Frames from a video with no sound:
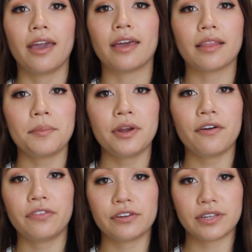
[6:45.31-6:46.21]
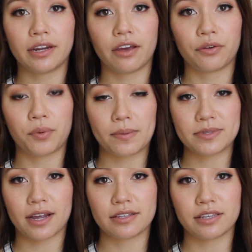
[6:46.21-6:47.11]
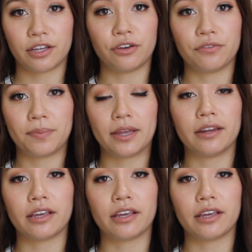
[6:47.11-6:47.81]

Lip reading: and let me know if there's any other websites that you've been